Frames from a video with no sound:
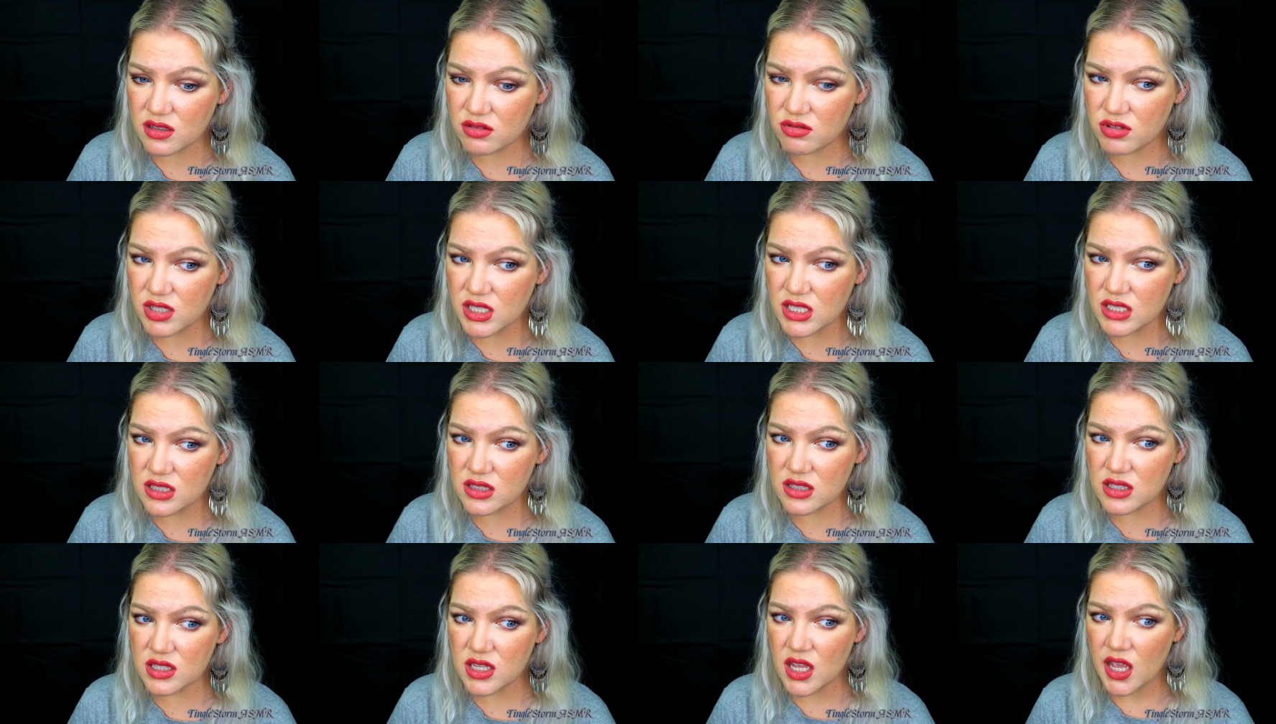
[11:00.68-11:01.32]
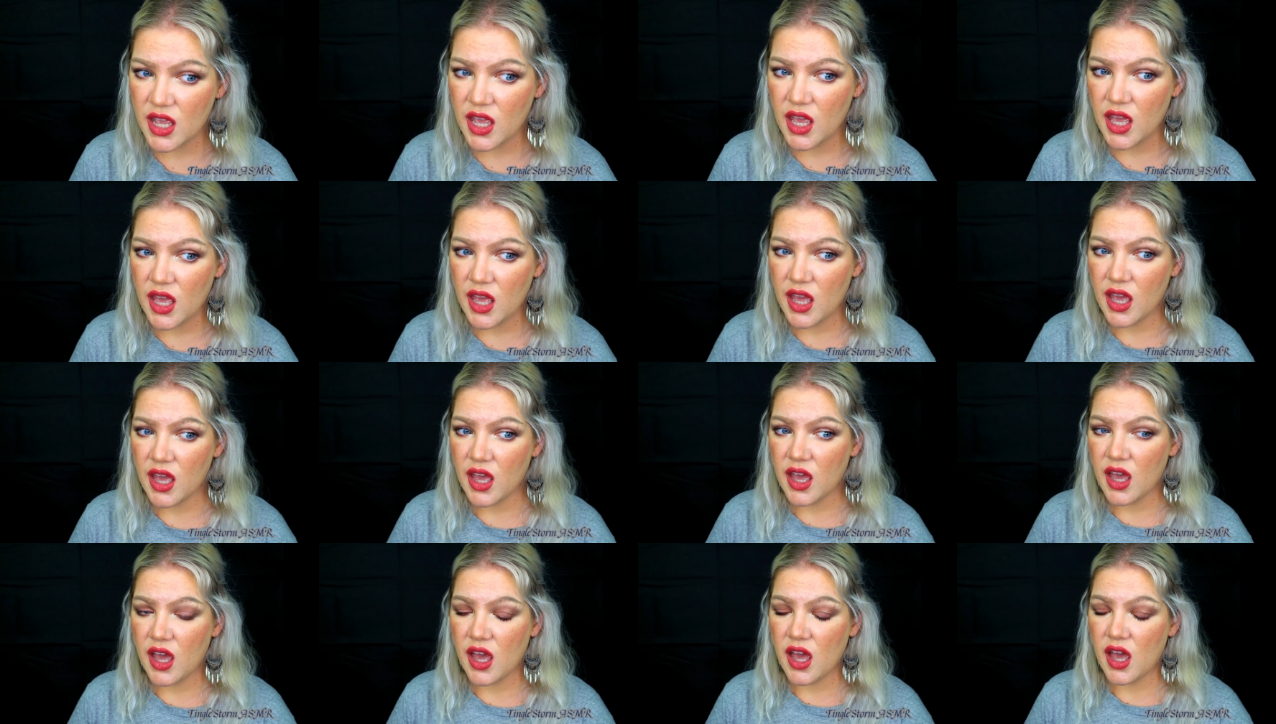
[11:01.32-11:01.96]
and greets
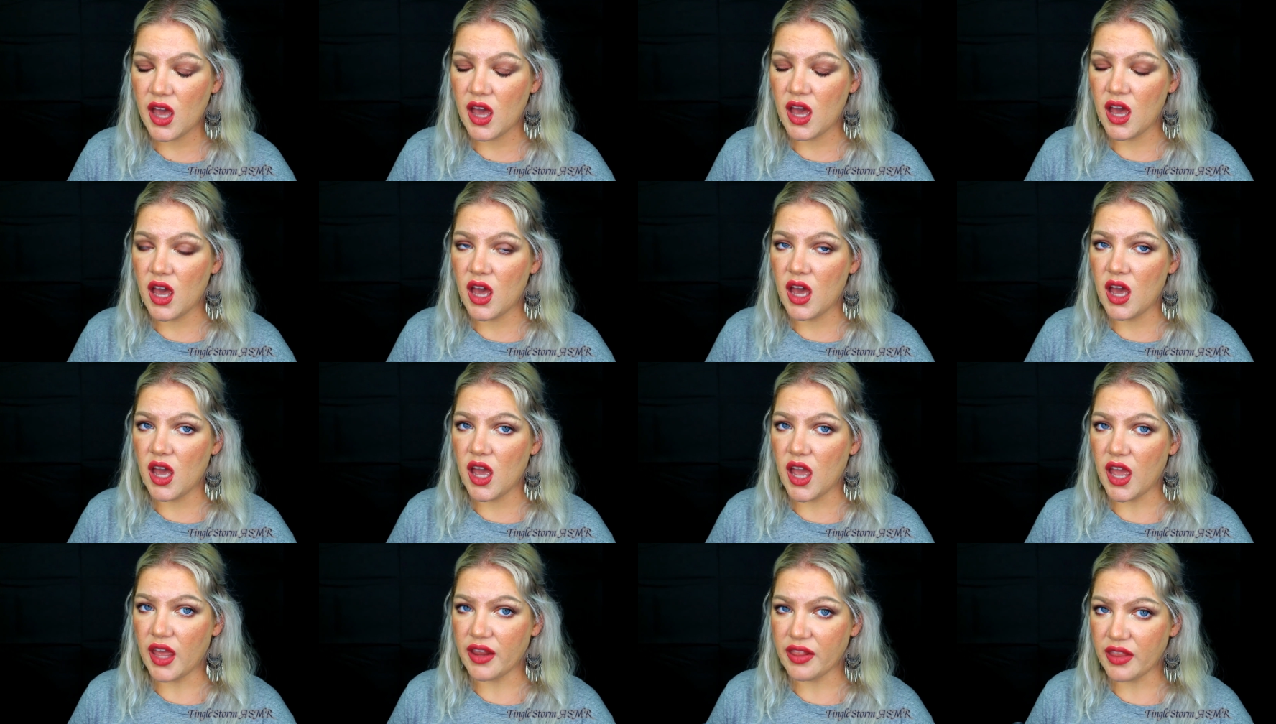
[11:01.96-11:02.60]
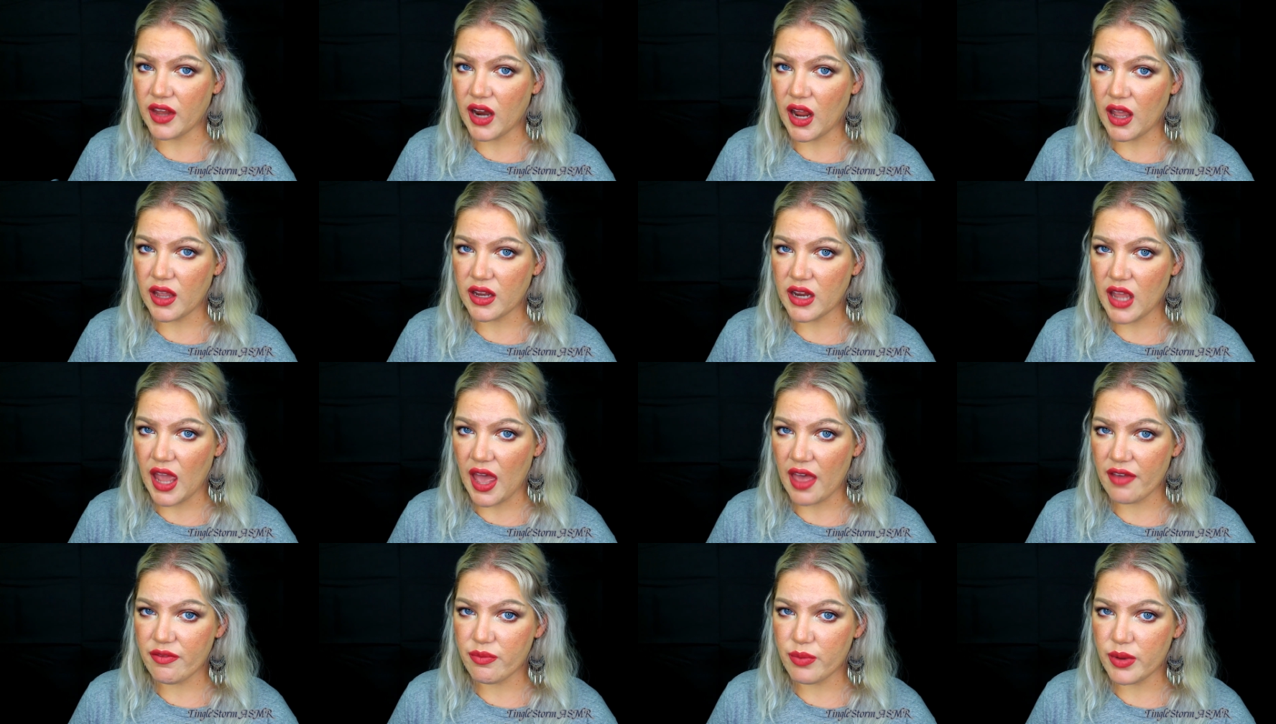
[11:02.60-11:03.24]
and that I'd
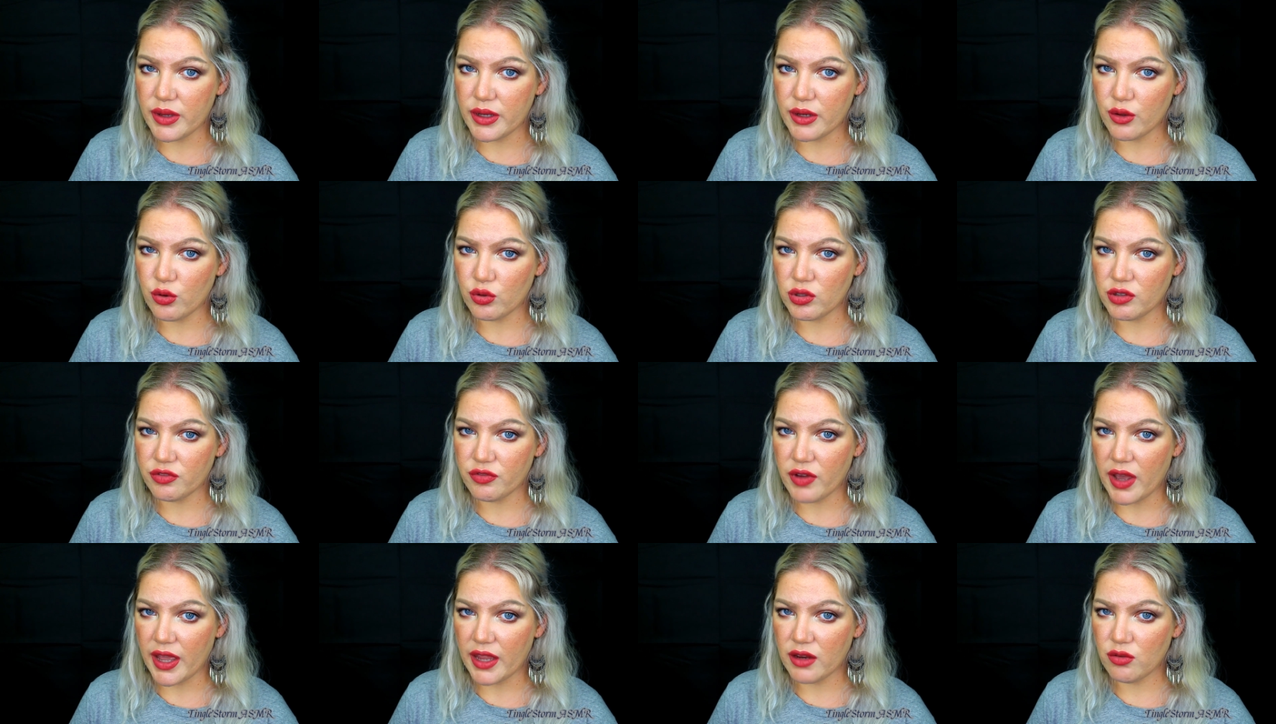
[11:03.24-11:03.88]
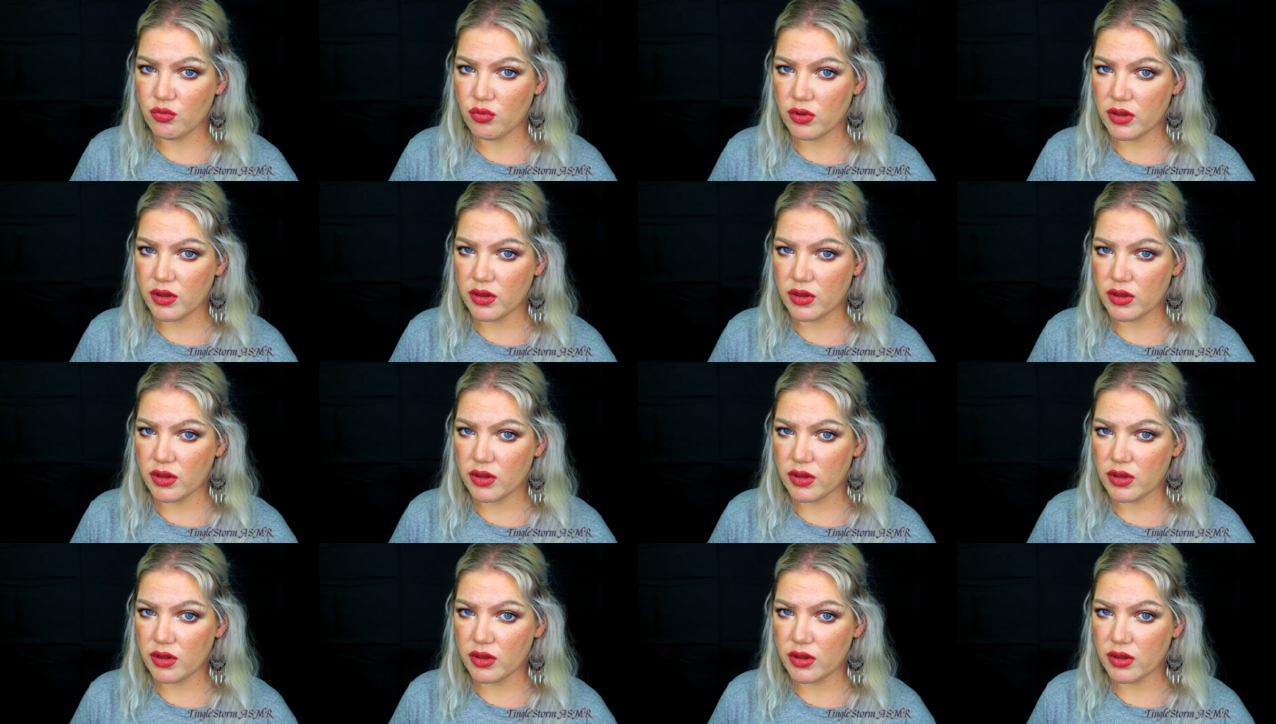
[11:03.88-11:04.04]
have been notified